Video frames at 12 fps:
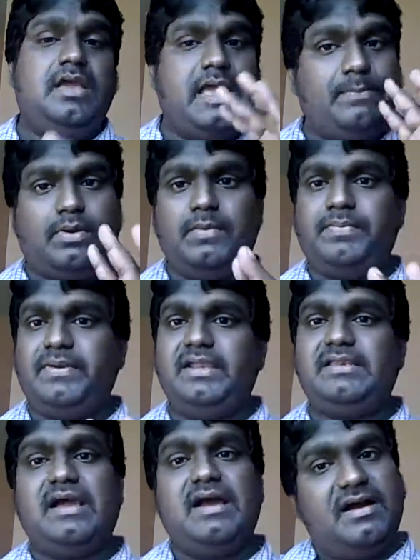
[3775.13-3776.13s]

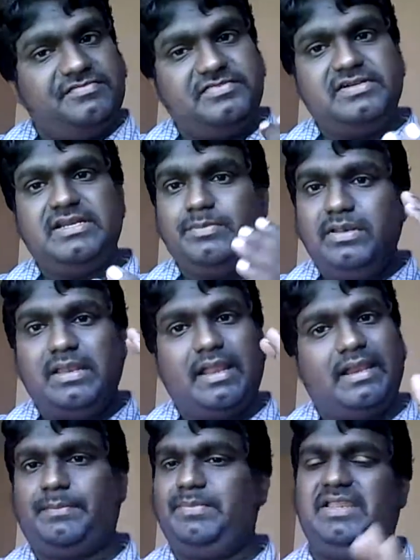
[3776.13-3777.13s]
Appropriate, affordable,
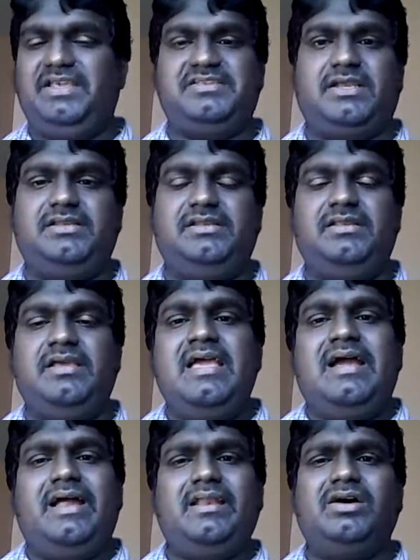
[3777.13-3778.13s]
and appealing channel.
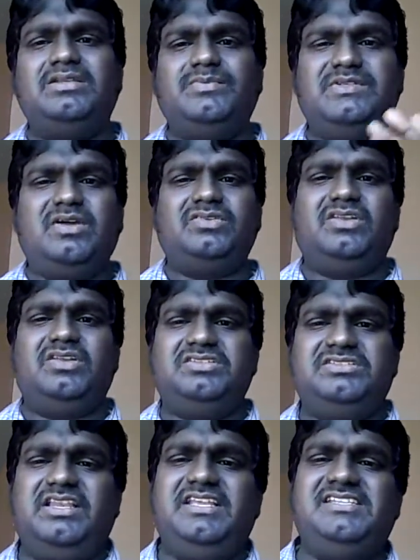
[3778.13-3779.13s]
And last but not
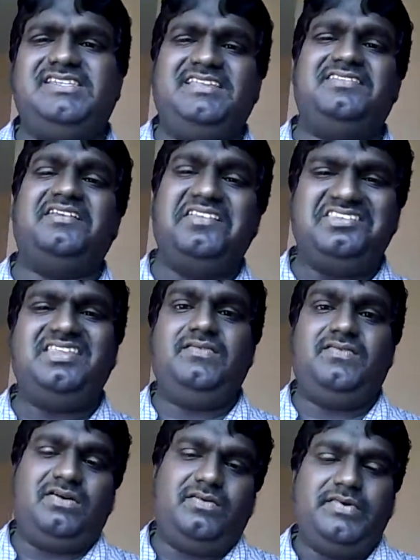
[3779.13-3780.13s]
the least is
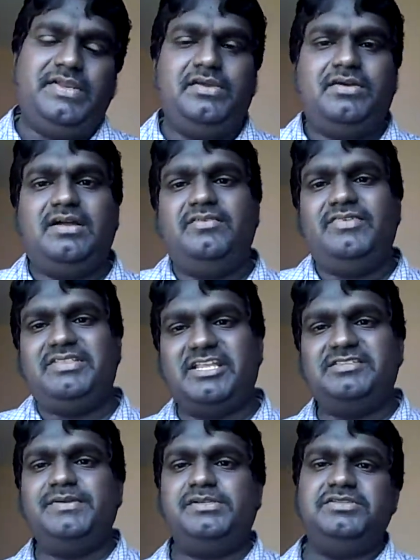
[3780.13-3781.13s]
receiver. When you can, with
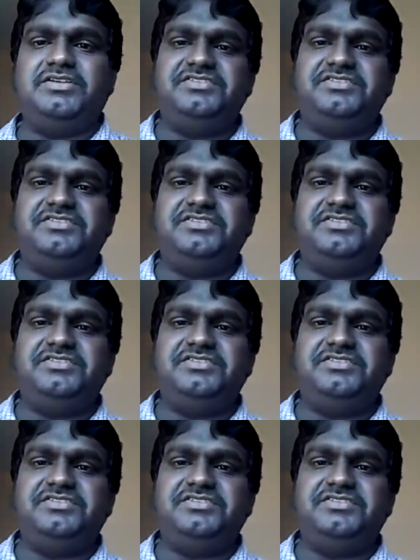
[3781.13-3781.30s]
respect to the